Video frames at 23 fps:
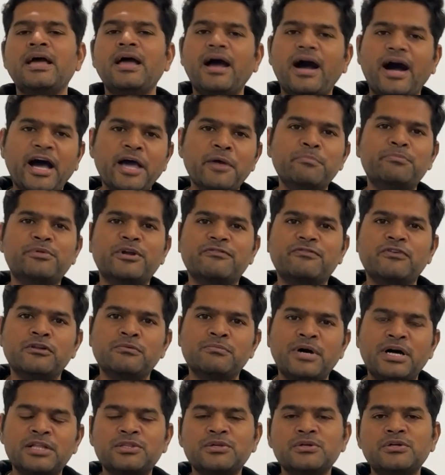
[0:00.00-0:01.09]
I'm Pulkit
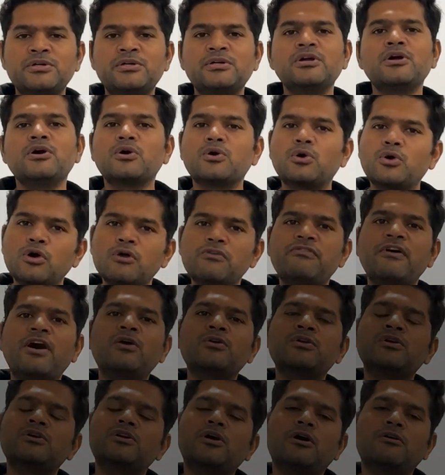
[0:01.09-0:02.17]
Mathur,
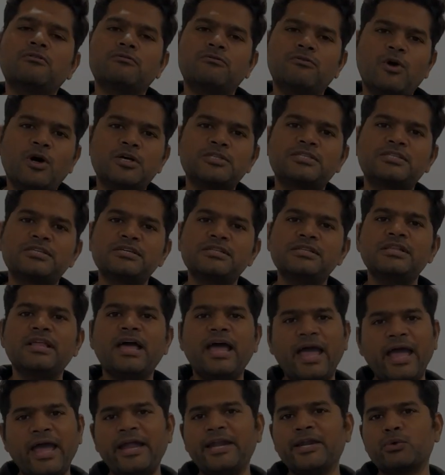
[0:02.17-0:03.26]
co-founder of Wassel
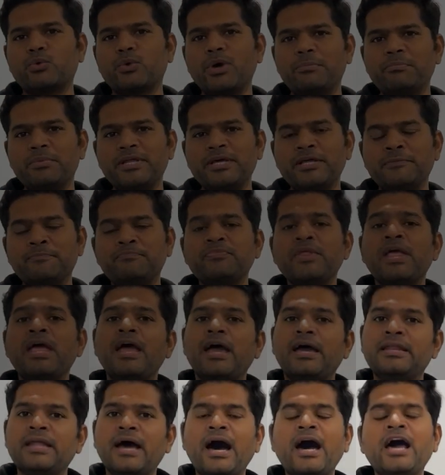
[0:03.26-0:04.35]
and Queplin,
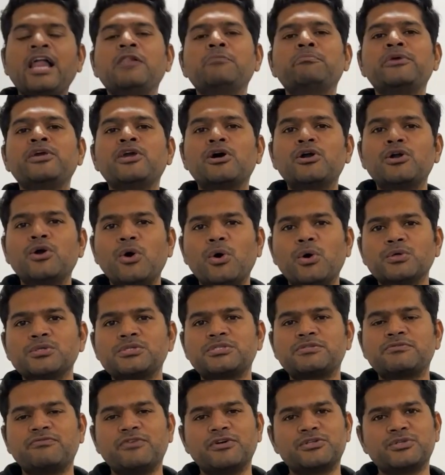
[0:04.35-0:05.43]
and I'll be your host
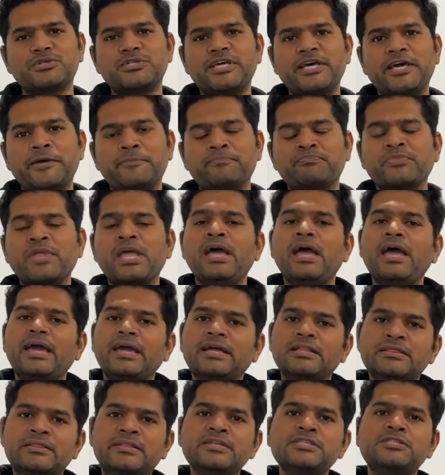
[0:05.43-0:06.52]
for today.
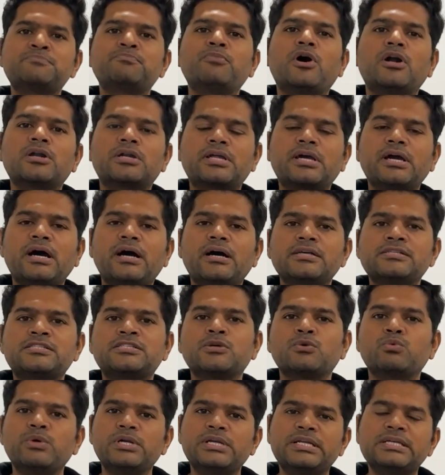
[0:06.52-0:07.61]
In this
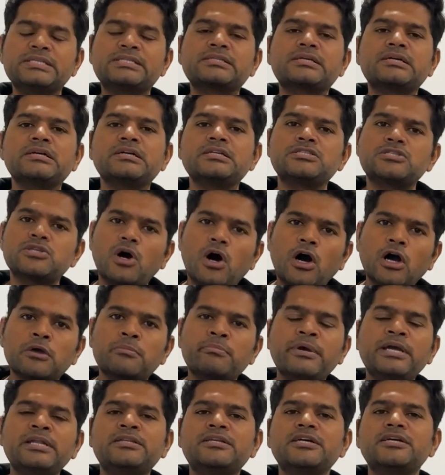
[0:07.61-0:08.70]
podcast, we discuss
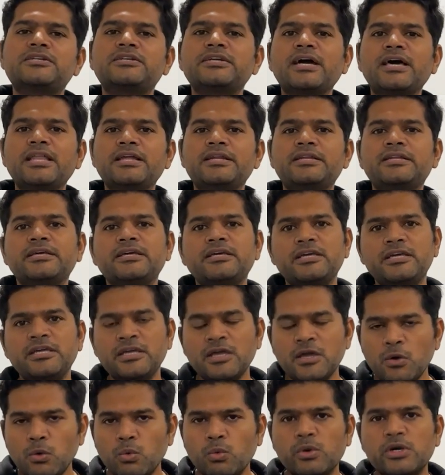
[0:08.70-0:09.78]
augmented reality,
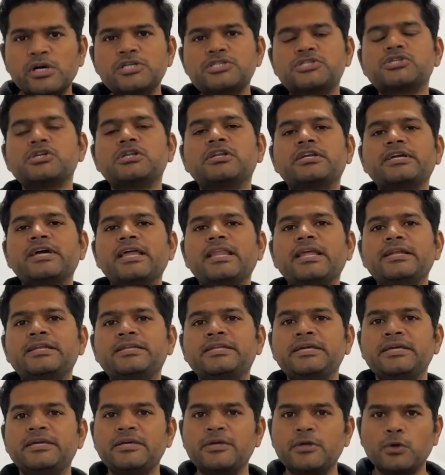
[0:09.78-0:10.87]
virtual
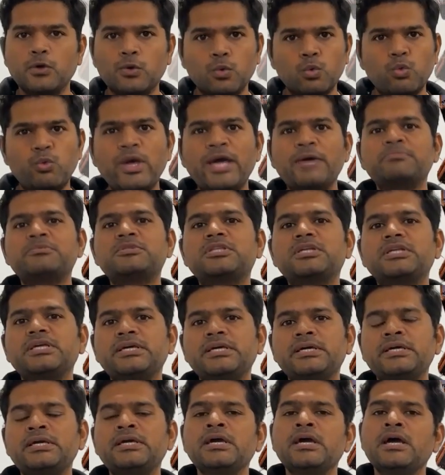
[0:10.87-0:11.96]
reality,
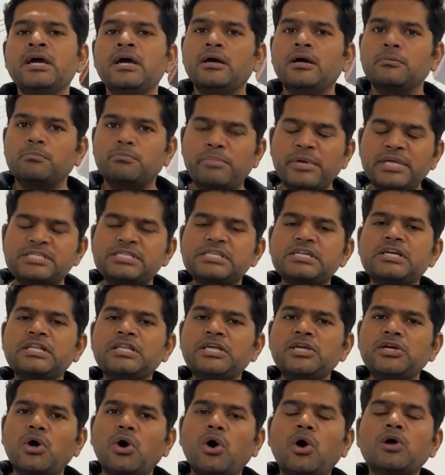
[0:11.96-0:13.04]
Web3,
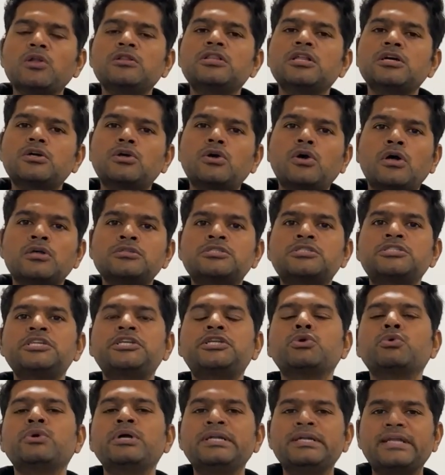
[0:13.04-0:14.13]
basically all the
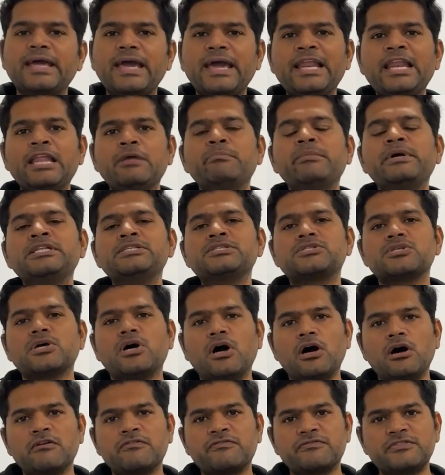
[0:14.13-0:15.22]
constituent elements
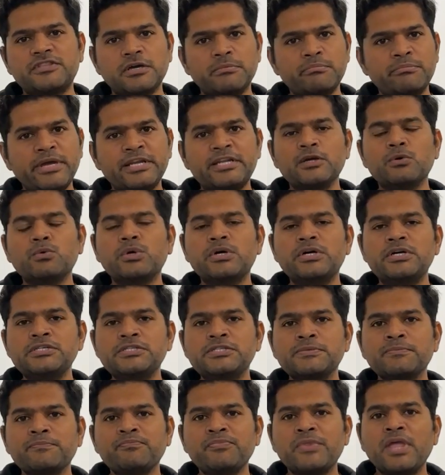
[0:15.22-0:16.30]
of the
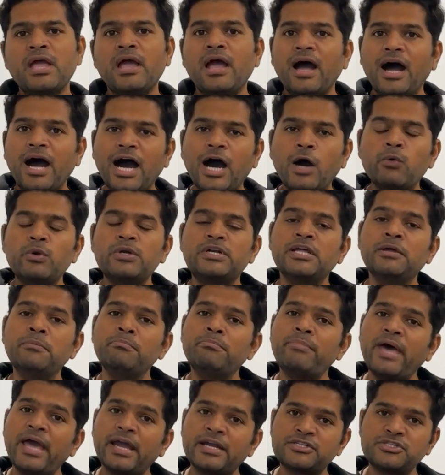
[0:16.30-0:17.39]
metaverse, how it
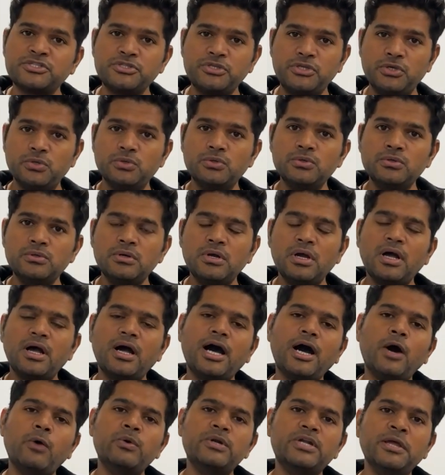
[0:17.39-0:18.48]
impacts you,
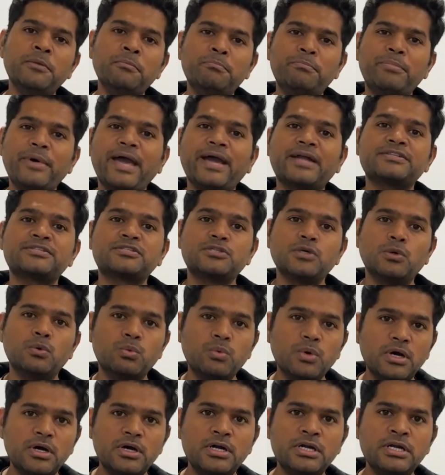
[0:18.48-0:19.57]
how it impacts the
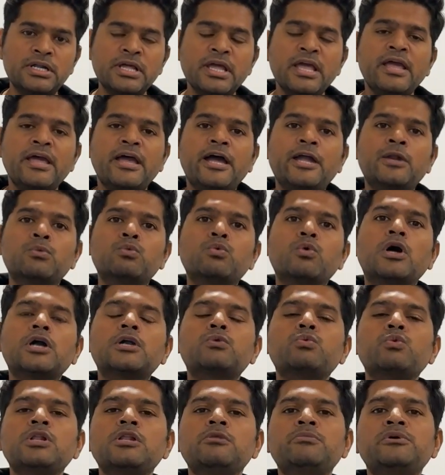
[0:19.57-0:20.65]
world, and
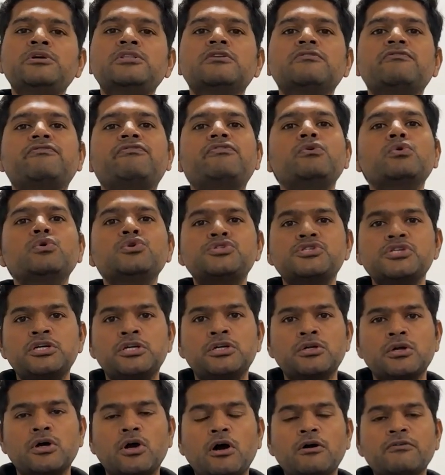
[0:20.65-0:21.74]
what will be the
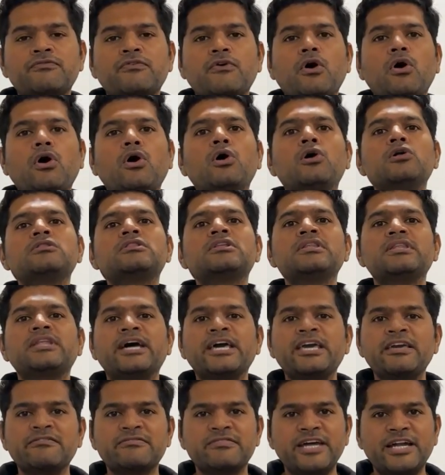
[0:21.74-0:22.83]
future of all the
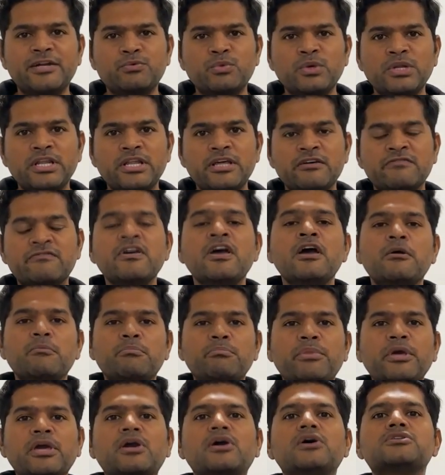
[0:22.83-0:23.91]
life that we live
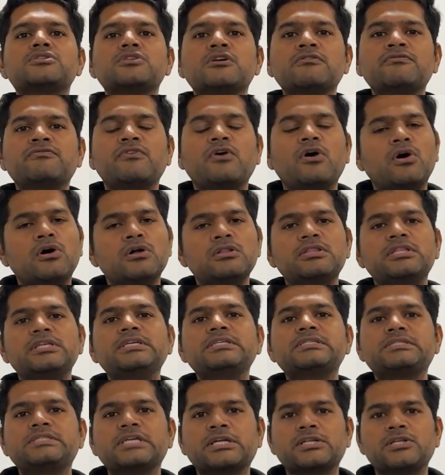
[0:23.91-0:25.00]
because of all
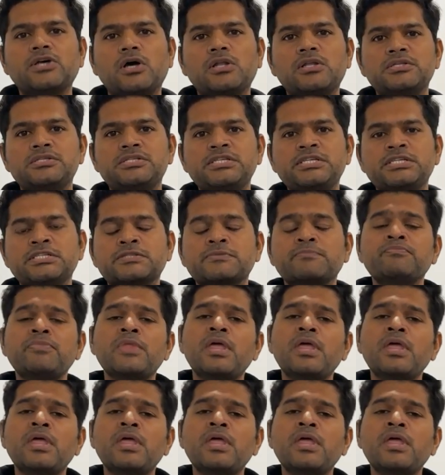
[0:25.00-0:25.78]
these technologies.